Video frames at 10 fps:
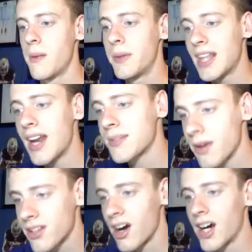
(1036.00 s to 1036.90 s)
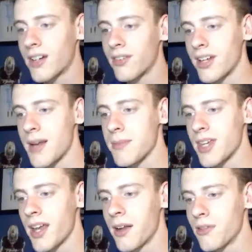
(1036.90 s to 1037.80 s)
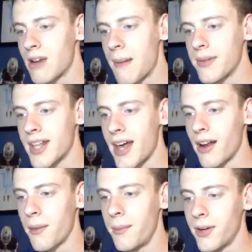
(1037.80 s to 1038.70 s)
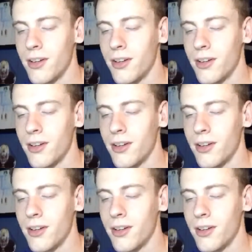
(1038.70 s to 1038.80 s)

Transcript: But that is my talk for the NBA. Wrapping that up.